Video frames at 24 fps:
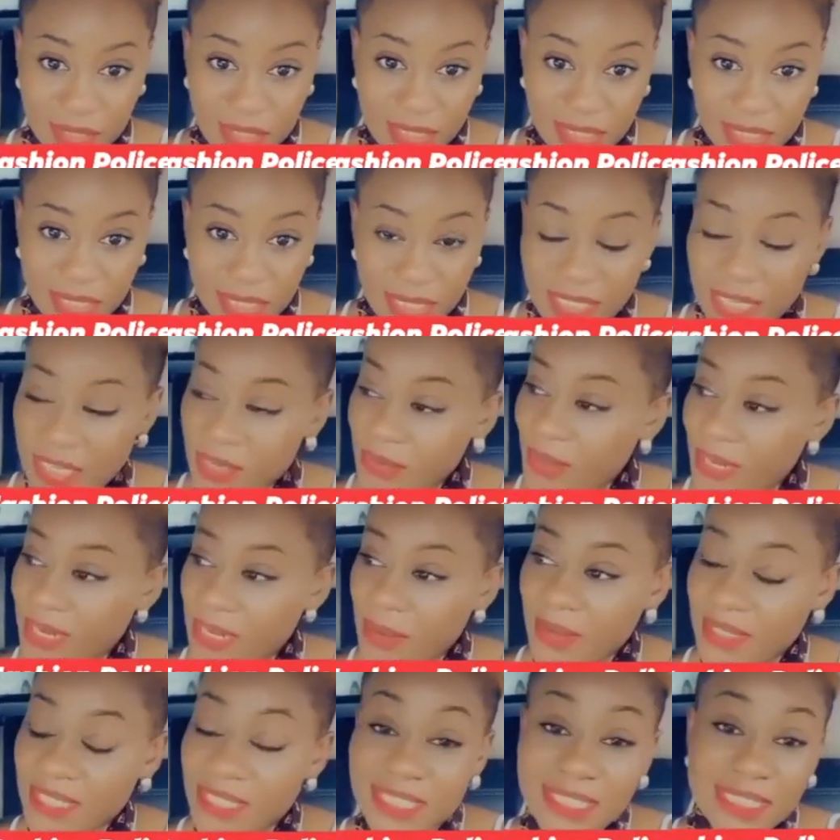Very
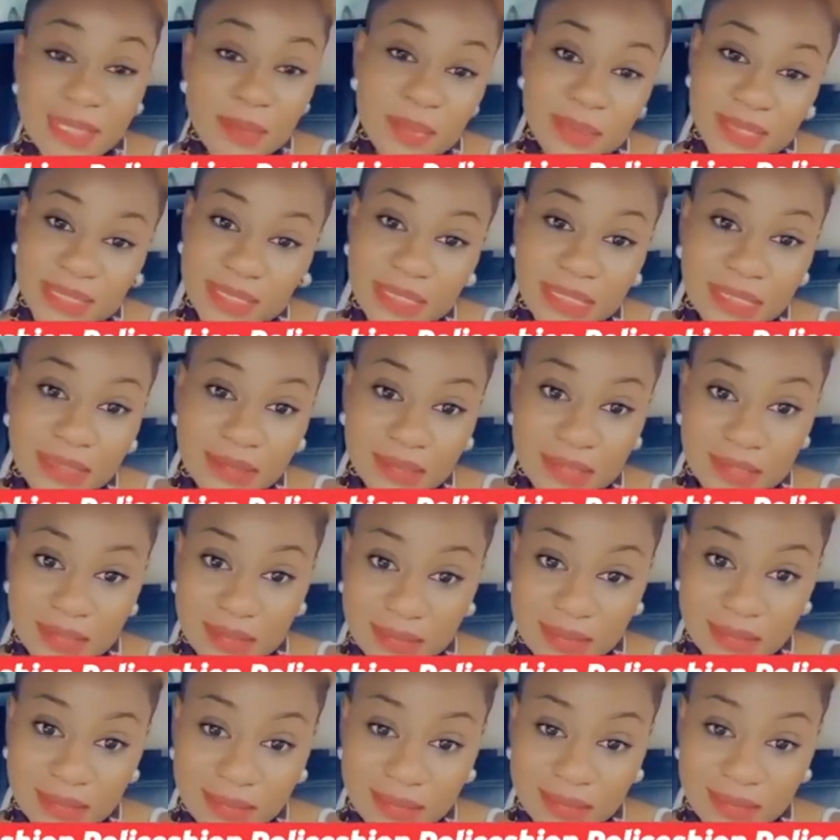unnecessary, but anyway.
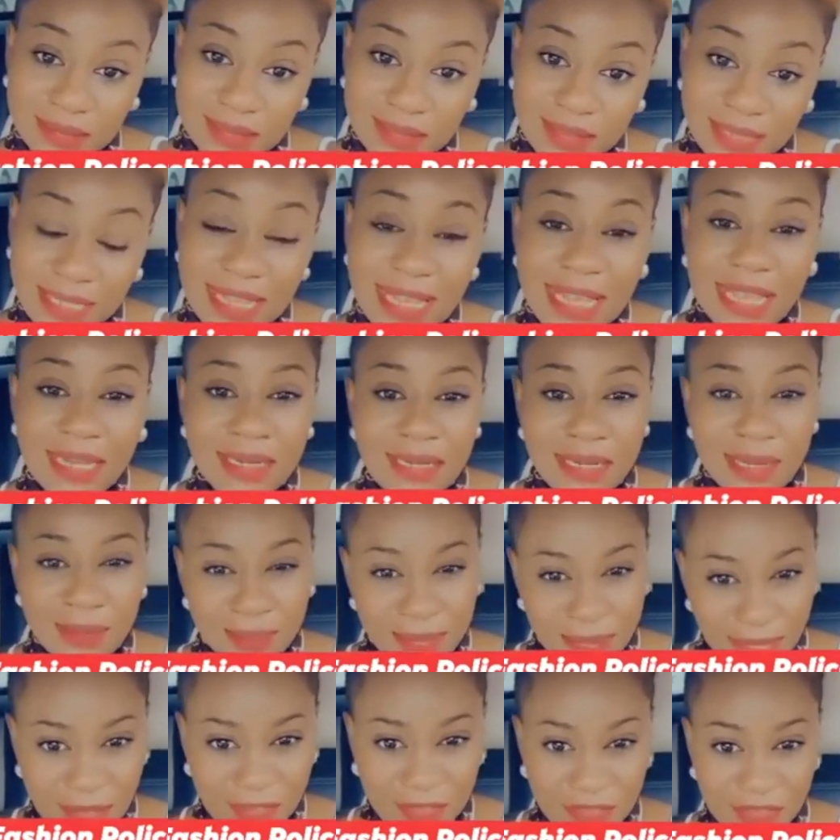
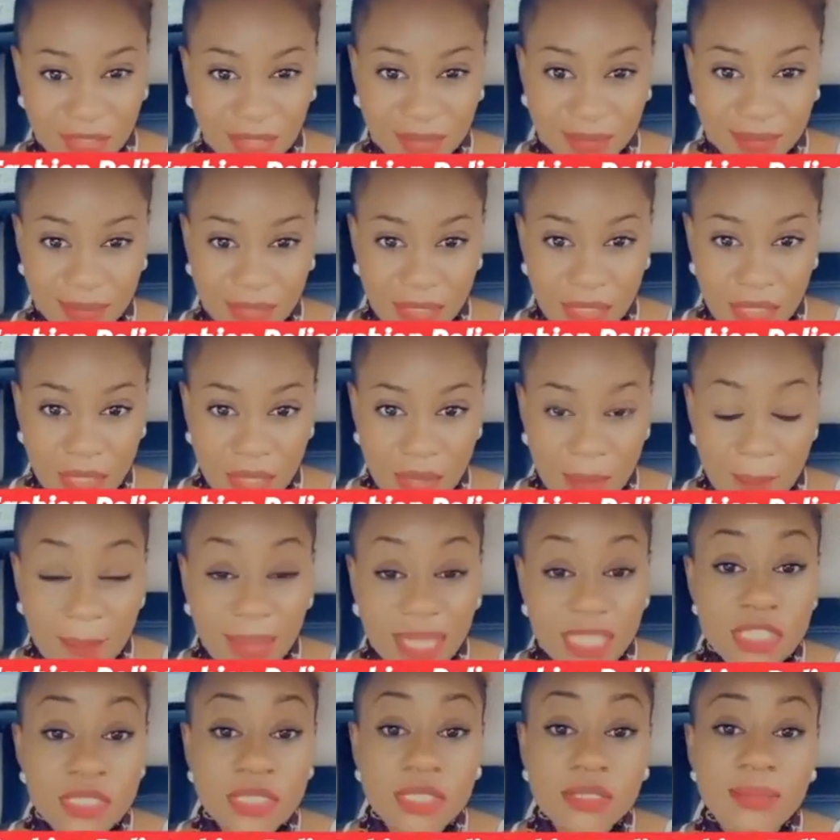Yeah, so
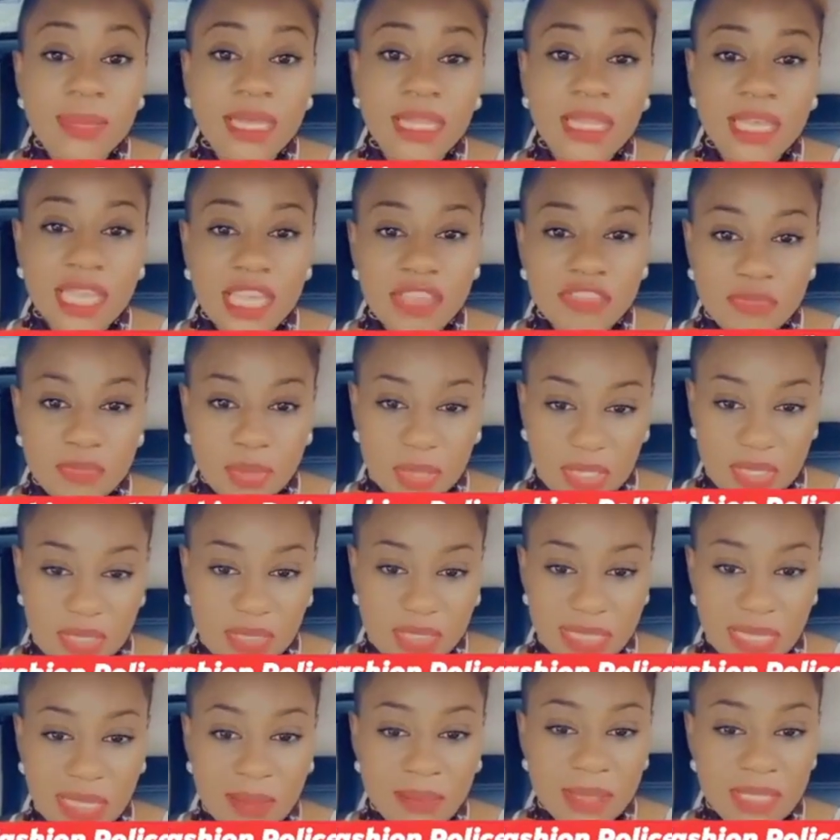that is
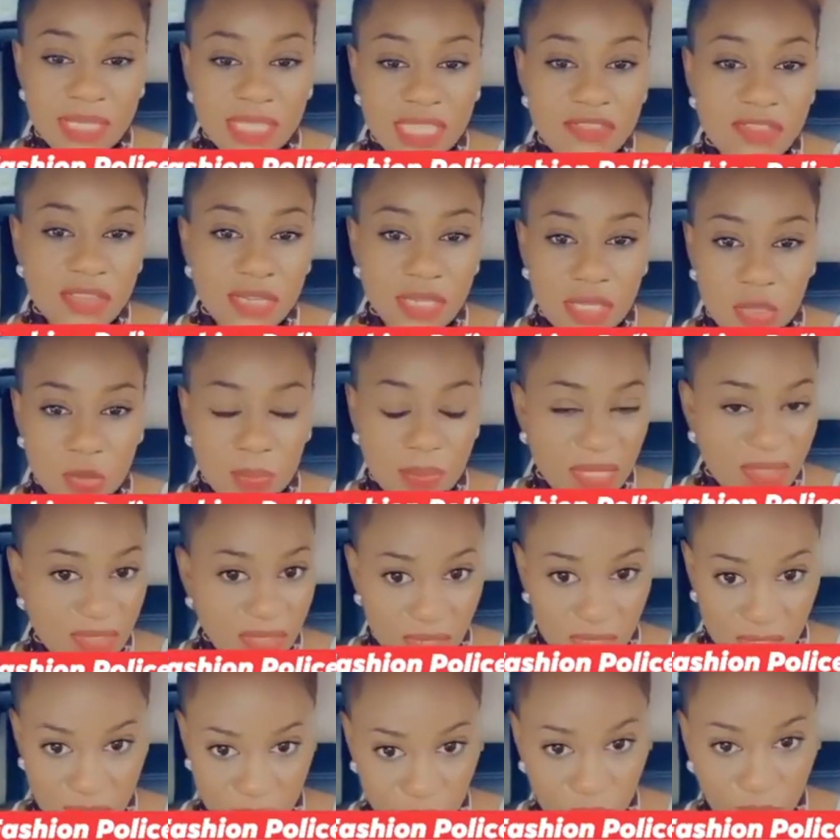the current case. There
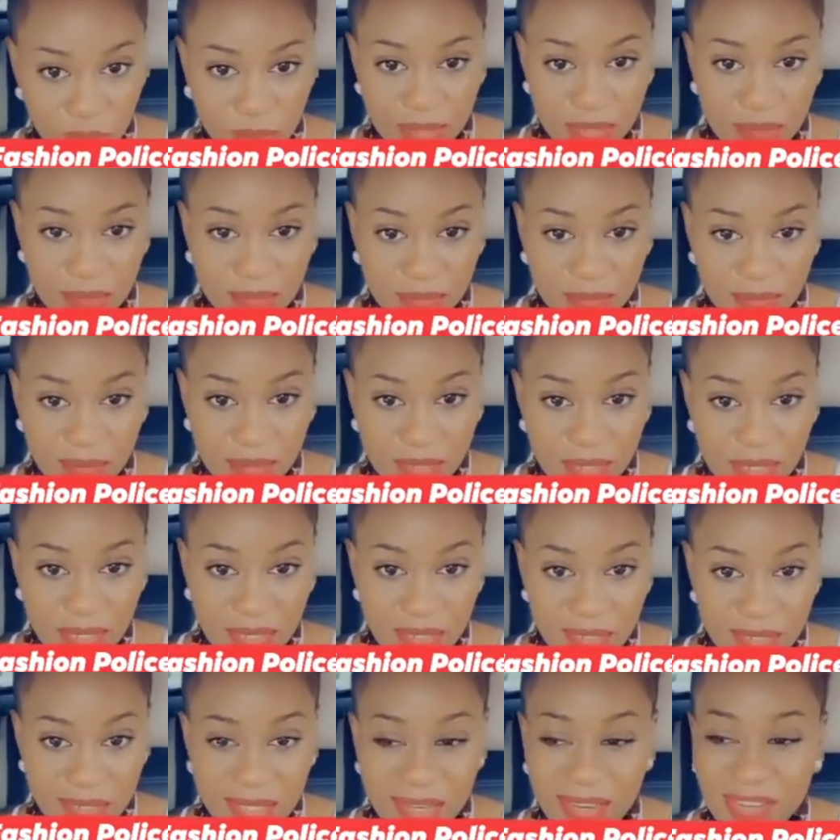have been a lot of other
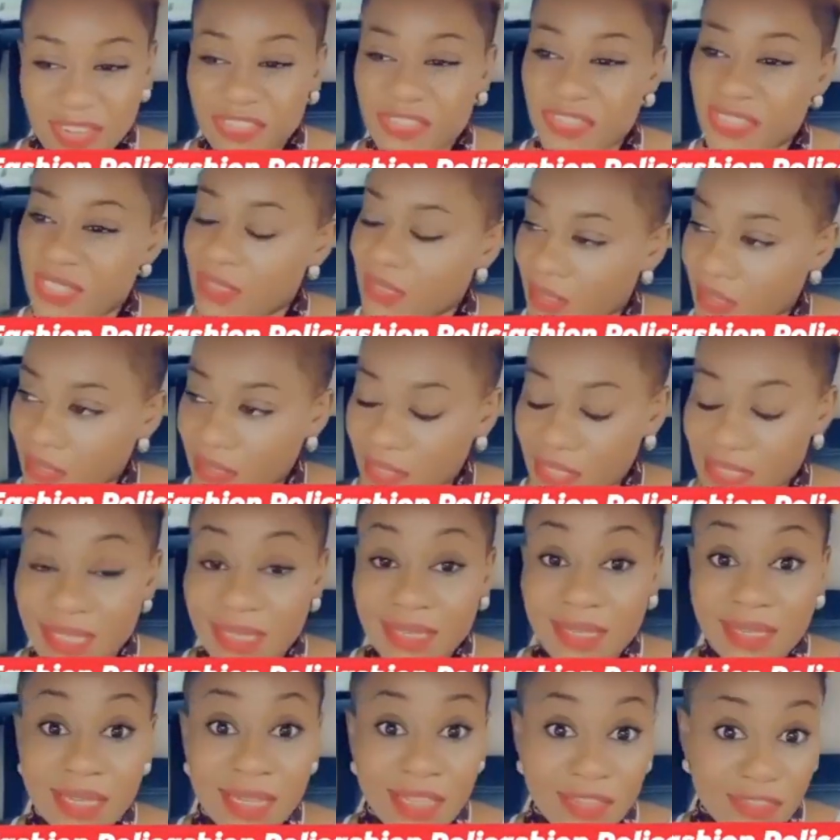sightings of
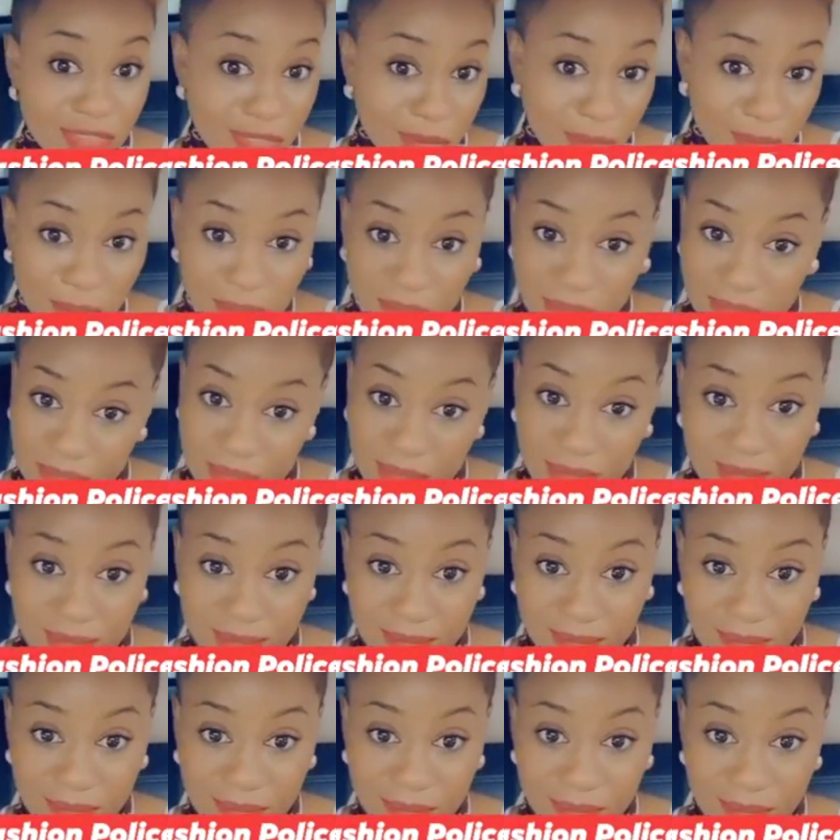Sarafina posting little
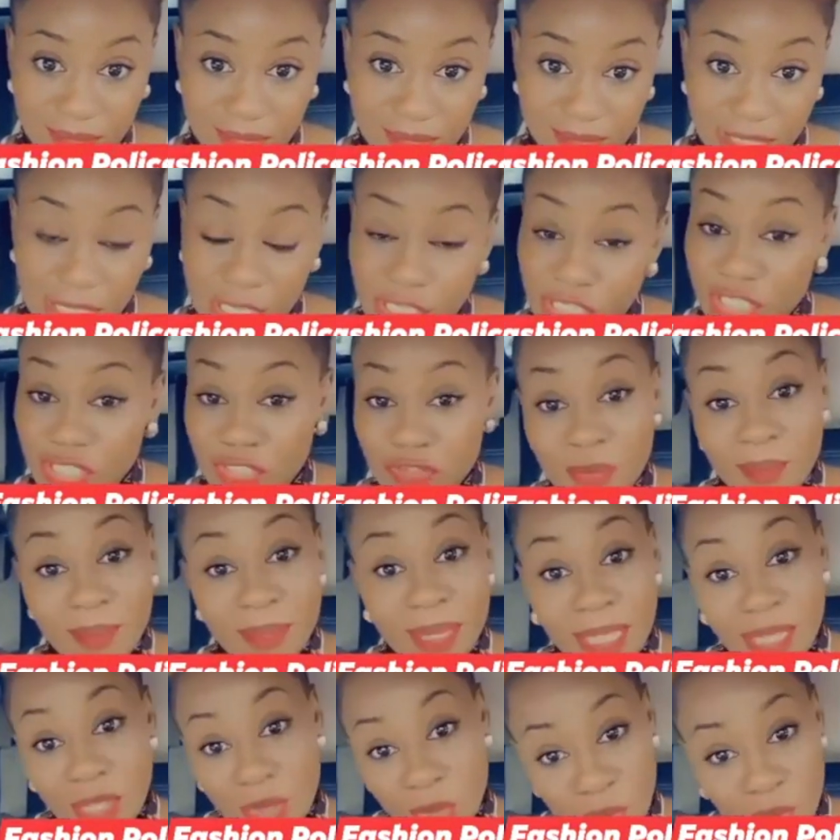jabs, you
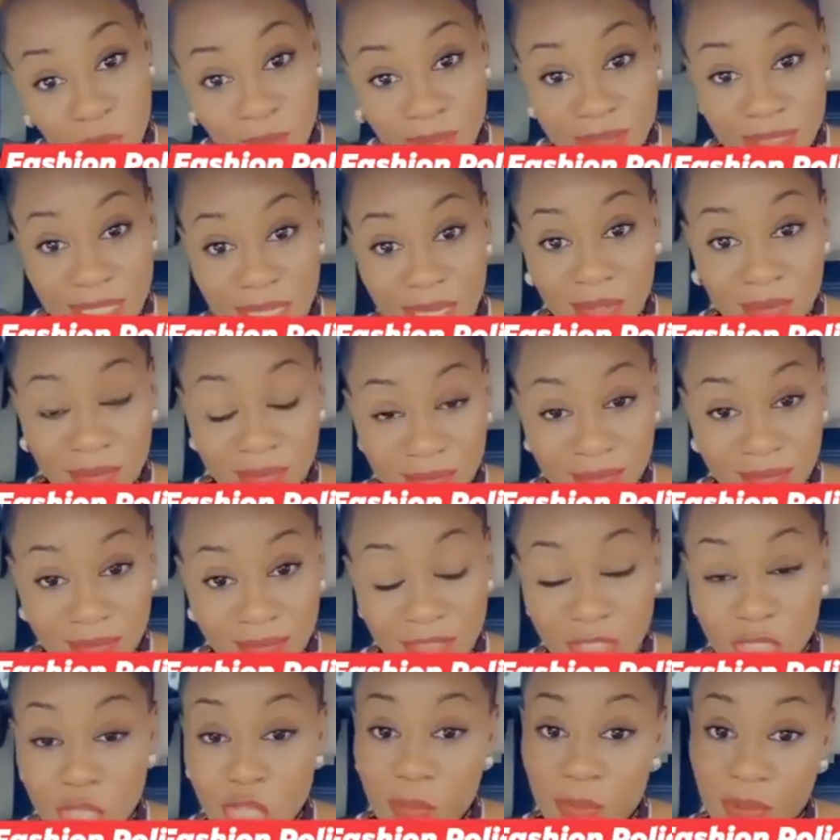know what I mean,
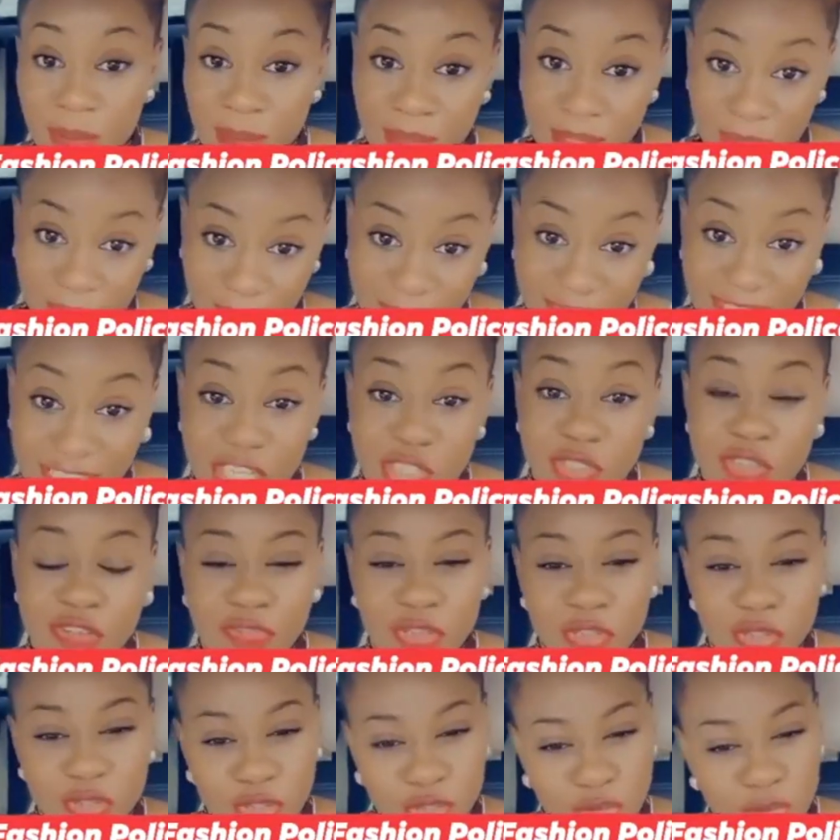towards her friend. I haven't seen
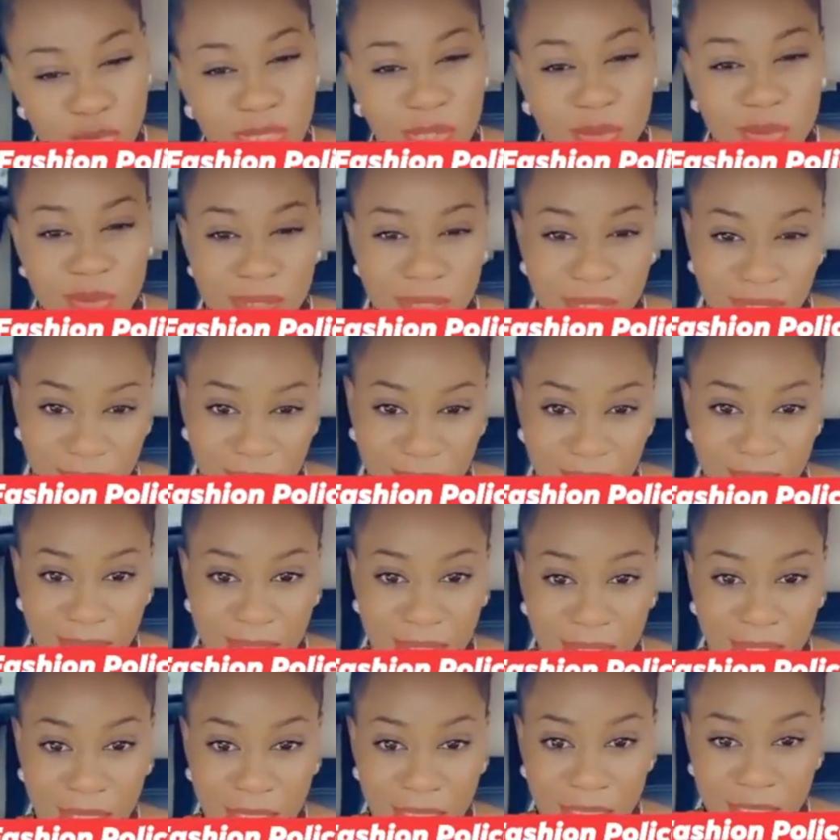anything from Mutale's
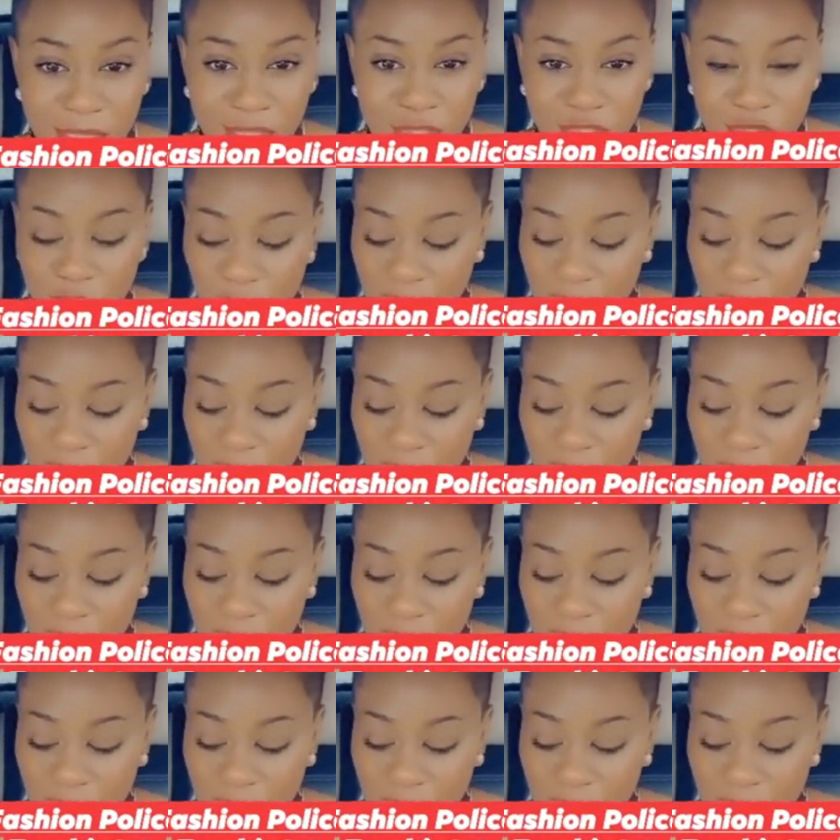side.